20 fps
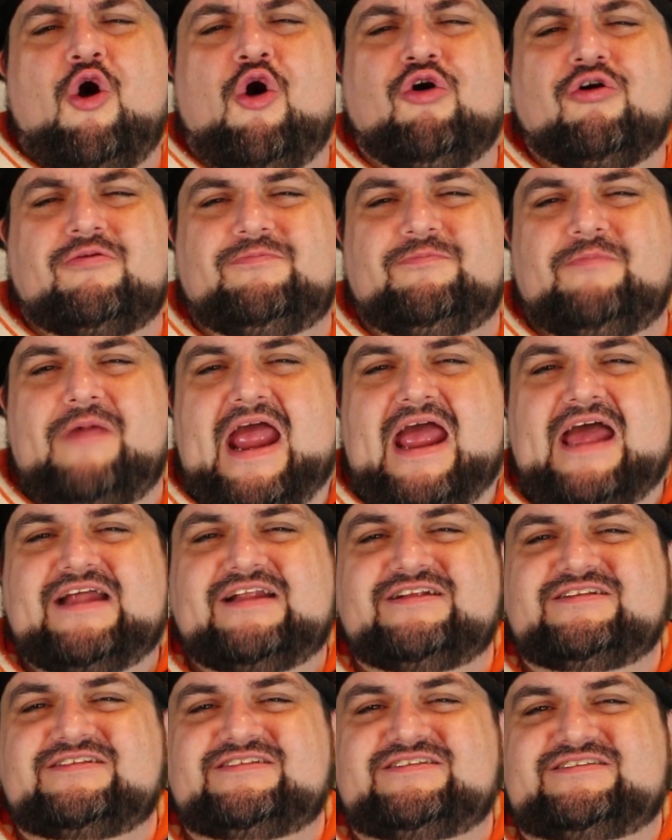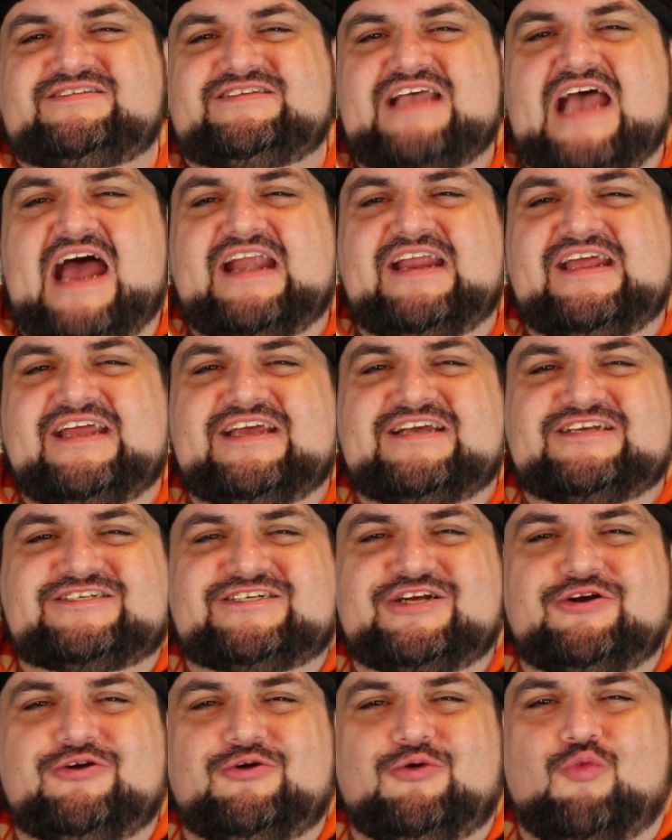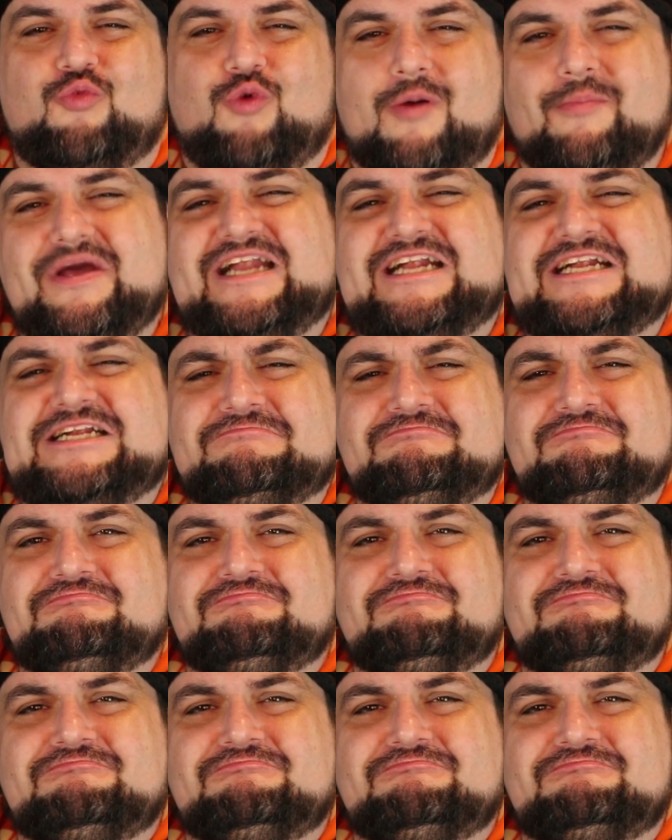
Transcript: Old man, daddy issue woman.